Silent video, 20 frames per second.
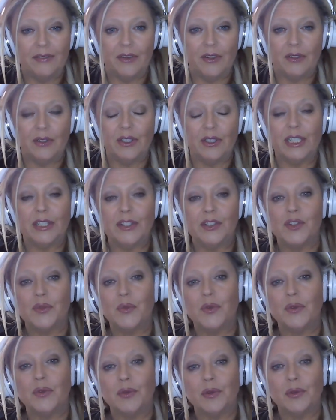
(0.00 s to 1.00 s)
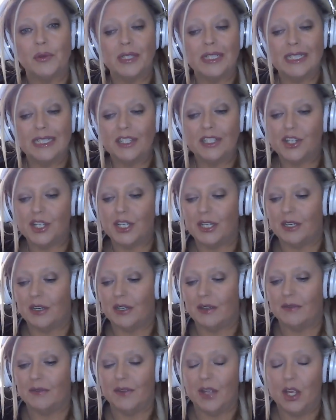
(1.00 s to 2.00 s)
If you're looking to move through
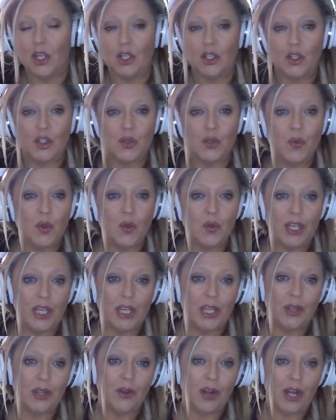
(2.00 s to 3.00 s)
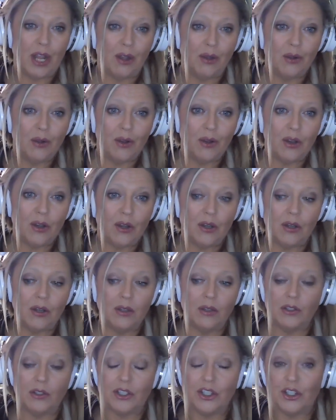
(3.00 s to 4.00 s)
addiction of smoking or
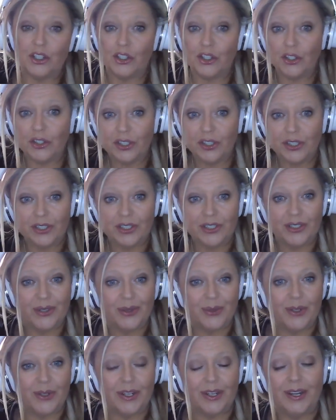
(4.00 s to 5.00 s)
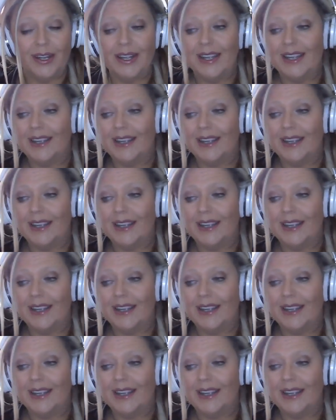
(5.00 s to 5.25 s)
alcohol or sugar or